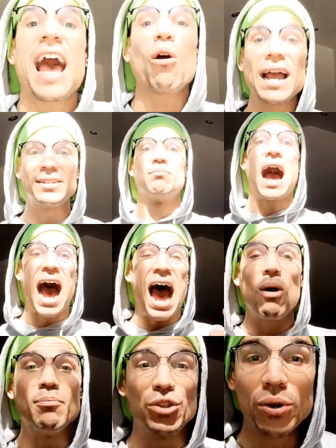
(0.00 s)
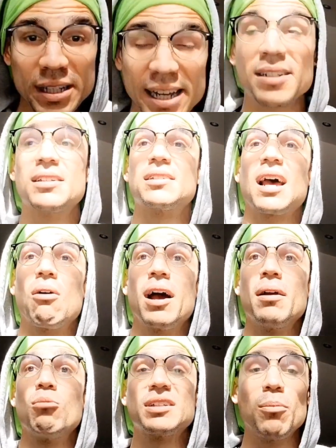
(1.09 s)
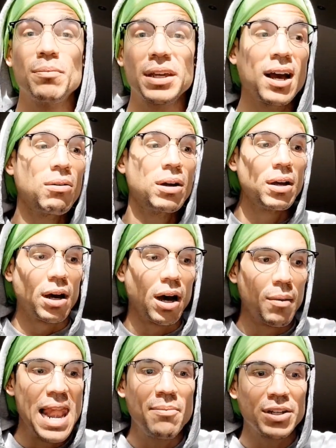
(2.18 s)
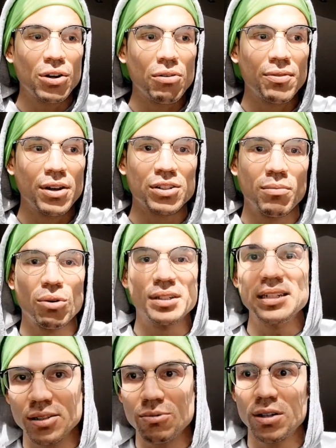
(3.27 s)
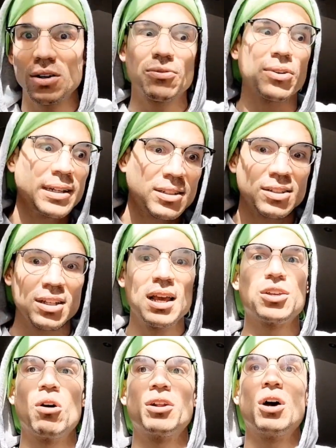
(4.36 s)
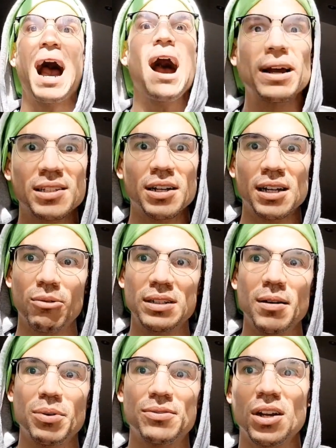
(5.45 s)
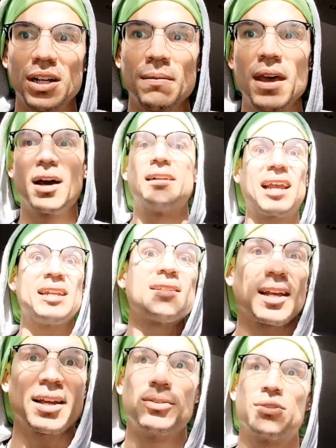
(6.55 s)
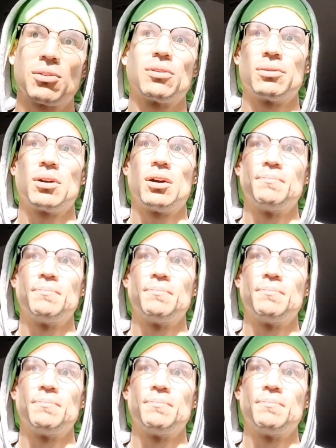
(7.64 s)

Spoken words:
that's how I'm doing things. This is what's helping me out. Let me know if there's some more details you want to know. For instance, you want to know how I study, like what type of study techniques that I use, or